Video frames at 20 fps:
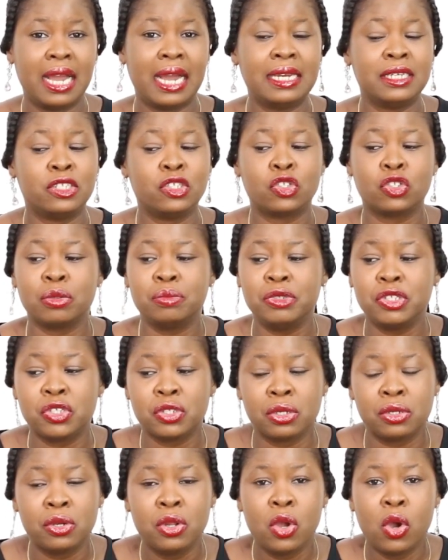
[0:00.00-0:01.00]
and the
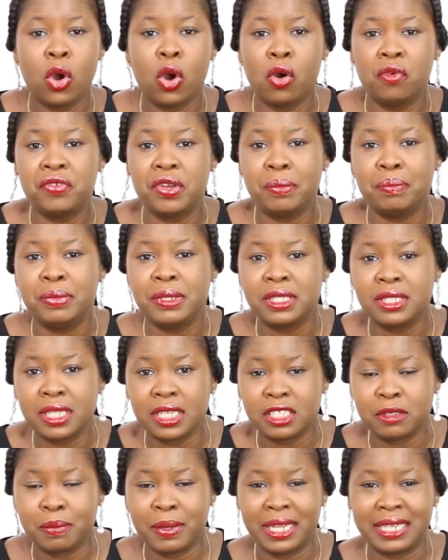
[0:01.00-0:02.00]
submission of the
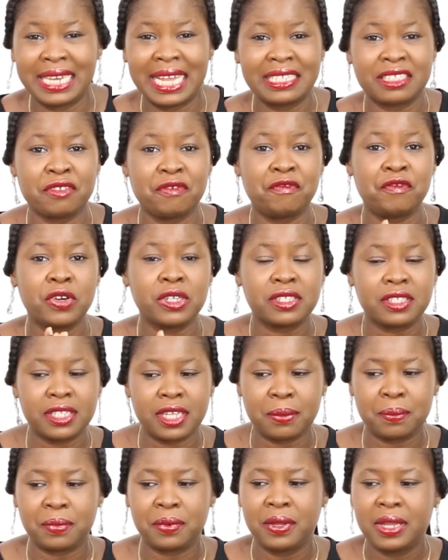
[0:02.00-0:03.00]
business plan. That's the first
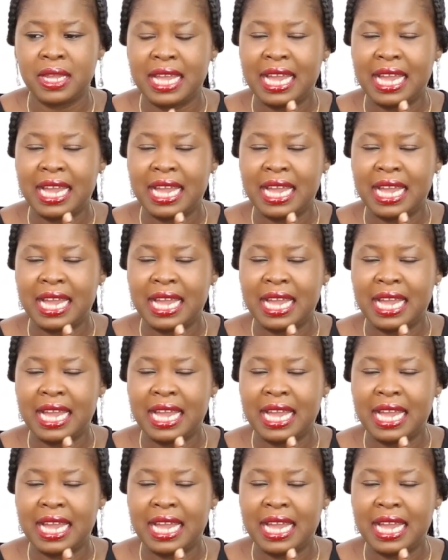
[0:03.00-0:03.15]
step.